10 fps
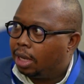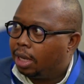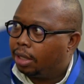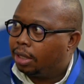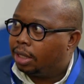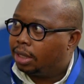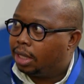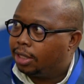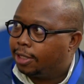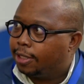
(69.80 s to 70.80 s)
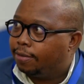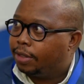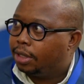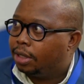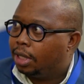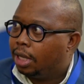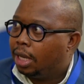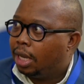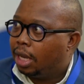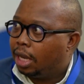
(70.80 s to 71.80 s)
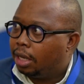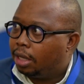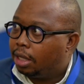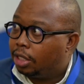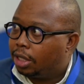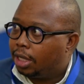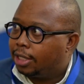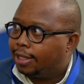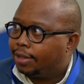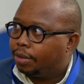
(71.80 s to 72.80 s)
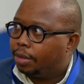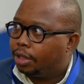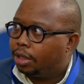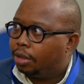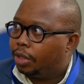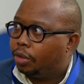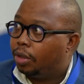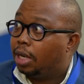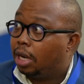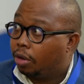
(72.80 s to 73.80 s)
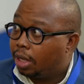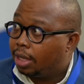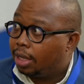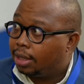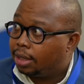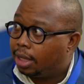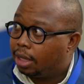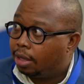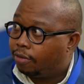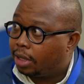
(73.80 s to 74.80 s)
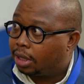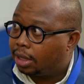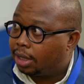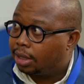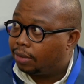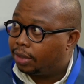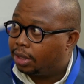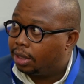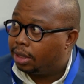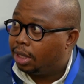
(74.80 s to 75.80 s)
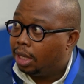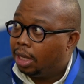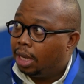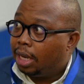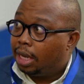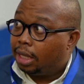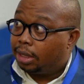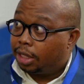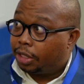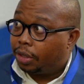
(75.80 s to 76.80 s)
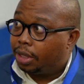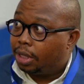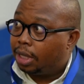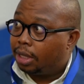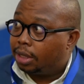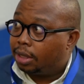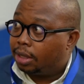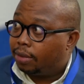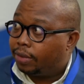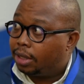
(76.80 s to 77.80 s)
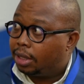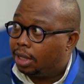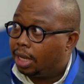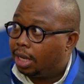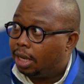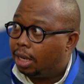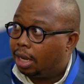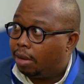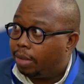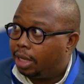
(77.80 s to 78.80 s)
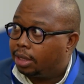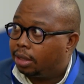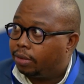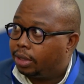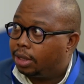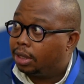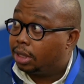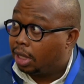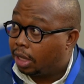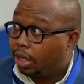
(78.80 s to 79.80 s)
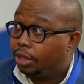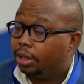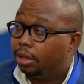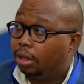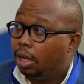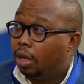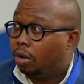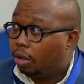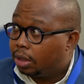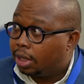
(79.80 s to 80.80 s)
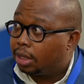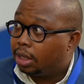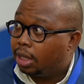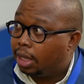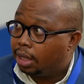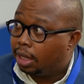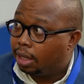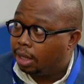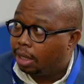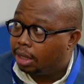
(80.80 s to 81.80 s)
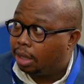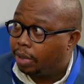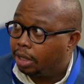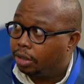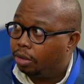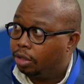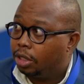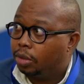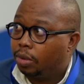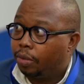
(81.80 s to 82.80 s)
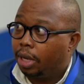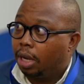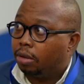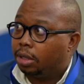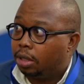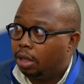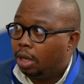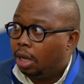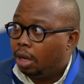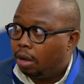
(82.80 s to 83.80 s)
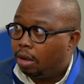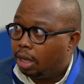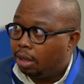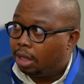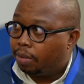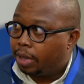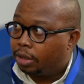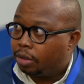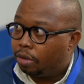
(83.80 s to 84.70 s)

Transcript: uh, like testing as a service, digital transformation. We're doing cloud readiness and mm -hmm. infrastructure services, uh, security as a service, and then uh, managed services integration, consulting, and uh, enterprise solutions where we're housing all the enterprise